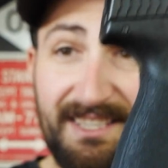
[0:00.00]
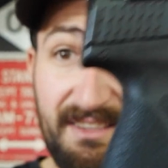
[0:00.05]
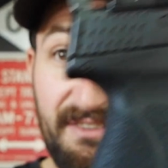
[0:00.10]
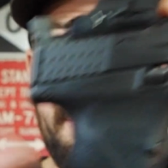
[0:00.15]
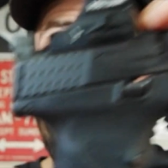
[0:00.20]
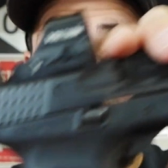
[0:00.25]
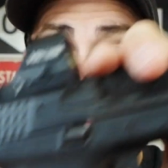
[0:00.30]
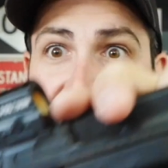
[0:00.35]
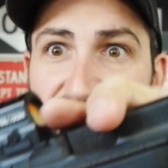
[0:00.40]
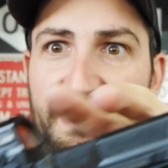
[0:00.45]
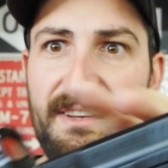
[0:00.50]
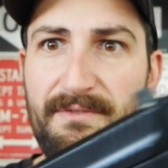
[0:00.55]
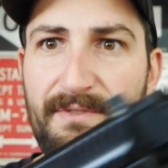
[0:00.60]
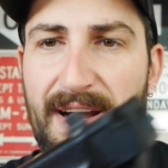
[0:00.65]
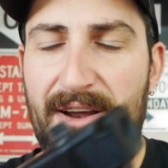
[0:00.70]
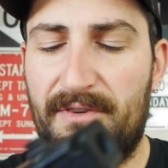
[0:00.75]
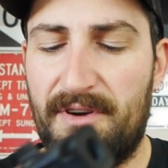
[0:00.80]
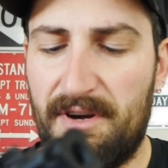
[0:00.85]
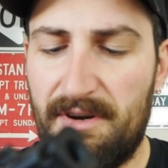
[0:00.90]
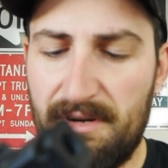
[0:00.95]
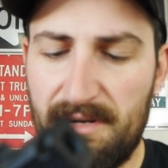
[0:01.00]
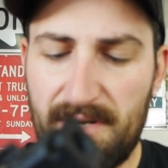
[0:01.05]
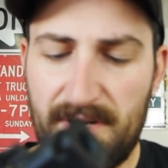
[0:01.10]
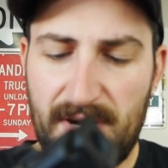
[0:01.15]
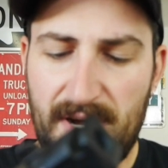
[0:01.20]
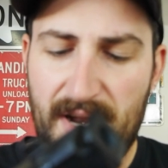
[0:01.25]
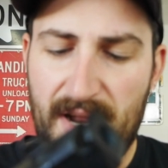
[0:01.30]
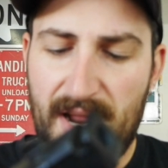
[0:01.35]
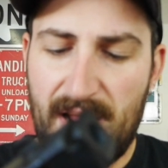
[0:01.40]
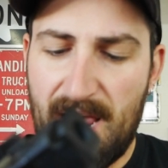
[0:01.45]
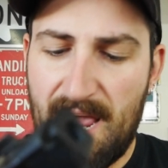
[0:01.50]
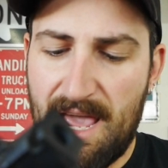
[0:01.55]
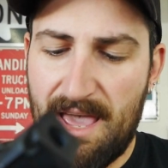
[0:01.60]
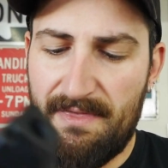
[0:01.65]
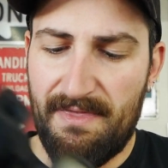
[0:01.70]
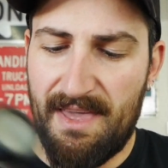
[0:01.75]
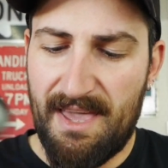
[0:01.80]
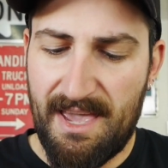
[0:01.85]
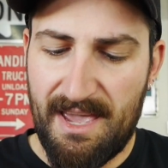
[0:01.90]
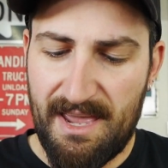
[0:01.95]
the 15 rounder. And
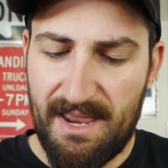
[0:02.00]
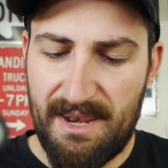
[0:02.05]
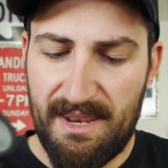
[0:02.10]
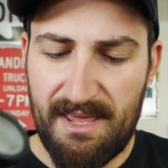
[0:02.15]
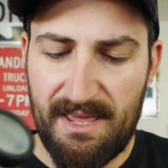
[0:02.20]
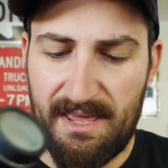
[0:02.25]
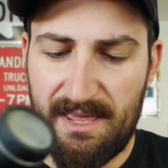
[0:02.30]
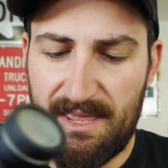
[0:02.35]
then